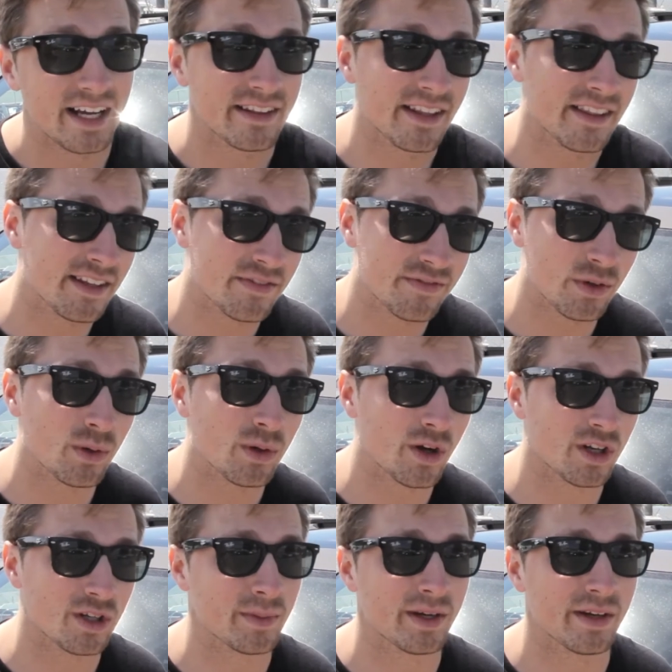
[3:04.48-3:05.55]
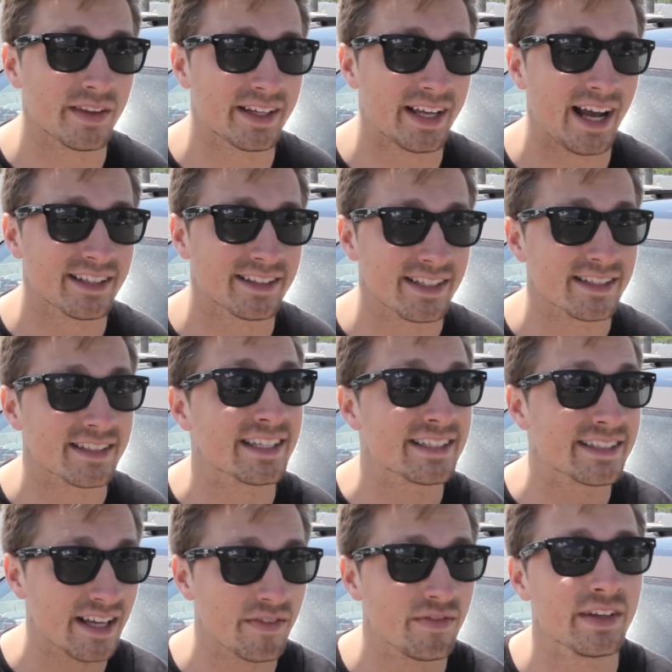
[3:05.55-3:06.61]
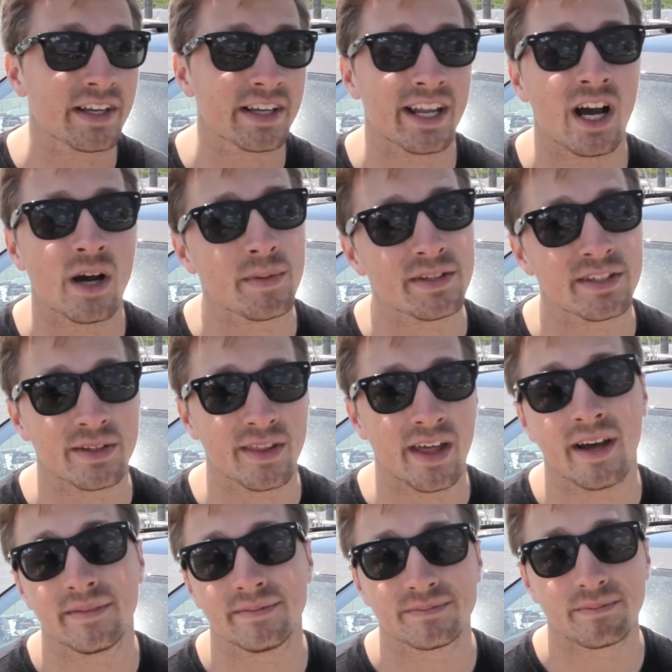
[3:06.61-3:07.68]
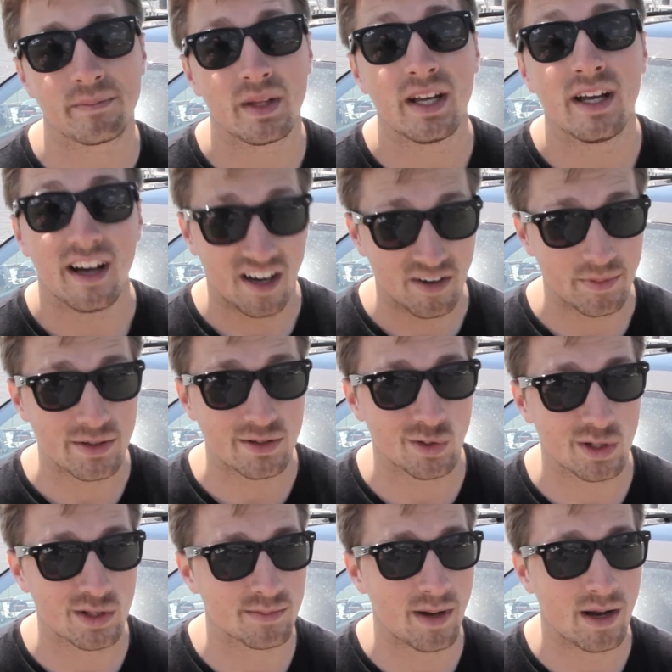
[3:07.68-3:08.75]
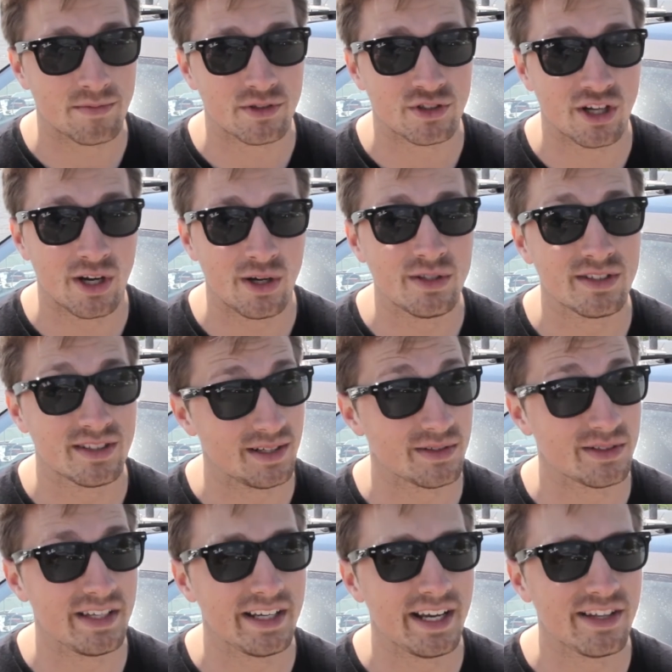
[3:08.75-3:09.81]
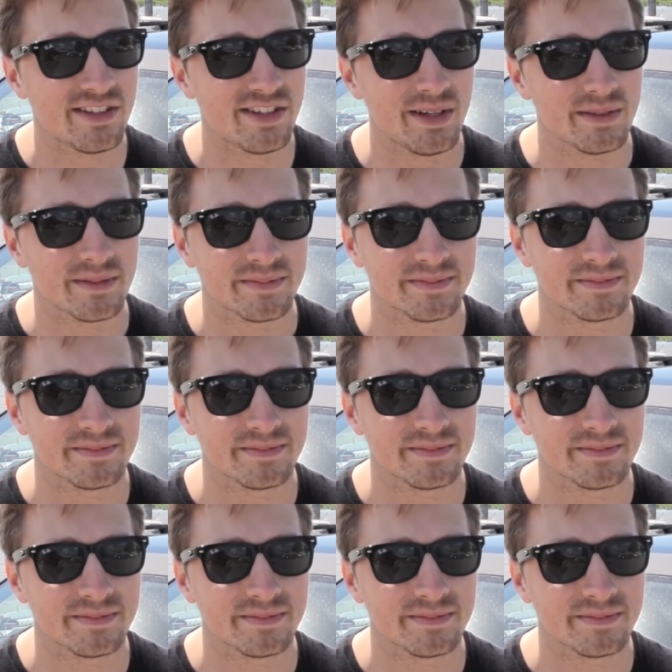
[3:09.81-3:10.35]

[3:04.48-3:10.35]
then the fuel economy on the Cactus is definitely going to help you do that. I've been Saunders from Average Joe's and I'll see you again soon.